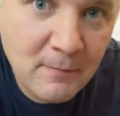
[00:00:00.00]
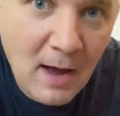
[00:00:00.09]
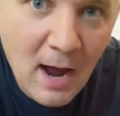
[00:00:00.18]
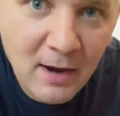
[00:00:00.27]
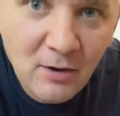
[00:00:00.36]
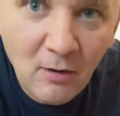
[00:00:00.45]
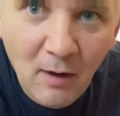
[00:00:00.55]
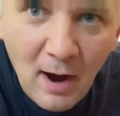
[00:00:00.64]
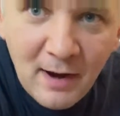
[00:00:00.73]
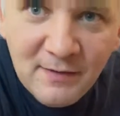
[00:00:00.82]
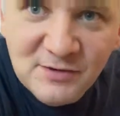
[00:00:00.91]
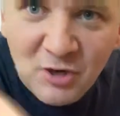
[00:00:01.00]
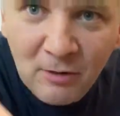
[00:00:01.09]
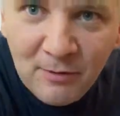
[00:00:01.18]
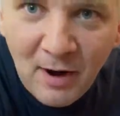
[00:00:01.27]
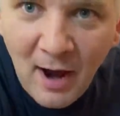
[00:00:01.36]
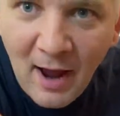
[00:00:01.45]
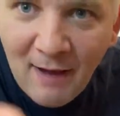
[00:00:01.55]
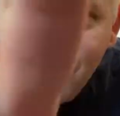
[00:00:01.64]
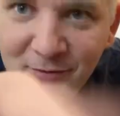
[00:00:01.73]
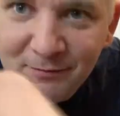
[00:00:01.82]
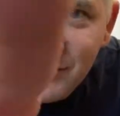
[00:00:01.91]
I know. I discover I
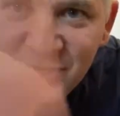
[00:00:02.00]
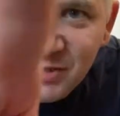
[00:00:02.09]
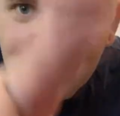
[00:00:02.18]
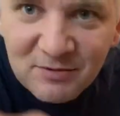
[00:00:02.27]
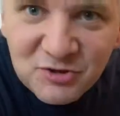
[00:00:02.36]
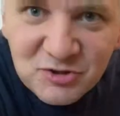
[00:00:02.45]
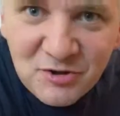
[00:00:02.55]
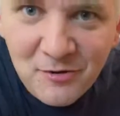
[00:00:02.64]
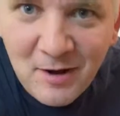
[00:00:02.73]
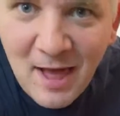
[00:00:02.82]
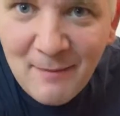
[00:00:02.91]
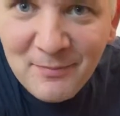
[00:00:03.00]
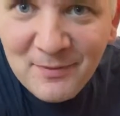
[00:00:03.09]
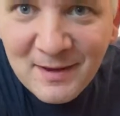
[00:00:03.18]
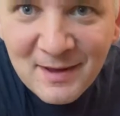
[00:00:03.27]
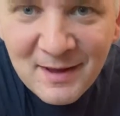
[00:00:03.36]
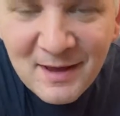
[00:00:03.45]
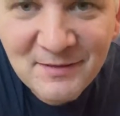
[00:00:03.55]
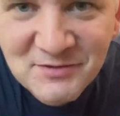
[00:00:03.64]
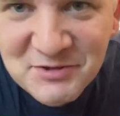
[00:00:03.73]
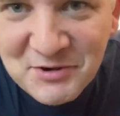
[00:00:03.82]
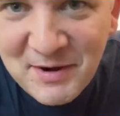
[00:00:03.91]
have to just scroll up
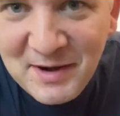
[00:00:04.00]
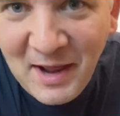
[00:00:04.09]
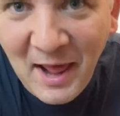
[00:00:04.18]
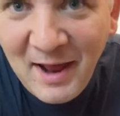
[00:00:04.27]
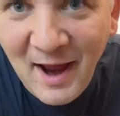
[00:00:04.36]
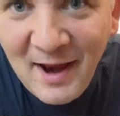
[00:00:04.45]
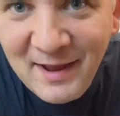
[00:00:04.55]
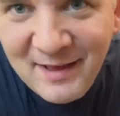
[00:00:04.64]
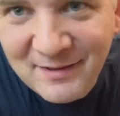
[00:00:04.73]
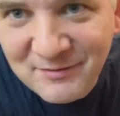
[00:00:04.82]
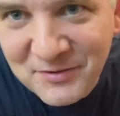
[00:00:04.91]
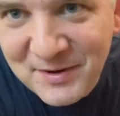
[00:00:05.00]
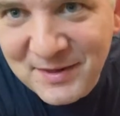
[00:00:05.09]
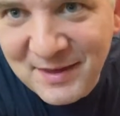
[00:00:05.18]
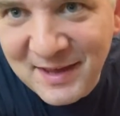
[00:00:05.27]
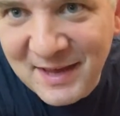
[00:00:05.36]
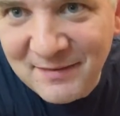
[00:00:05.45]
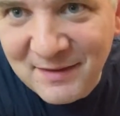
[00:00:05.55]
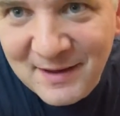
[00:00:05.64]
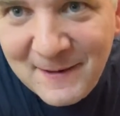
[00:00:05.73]
the screen. I can read again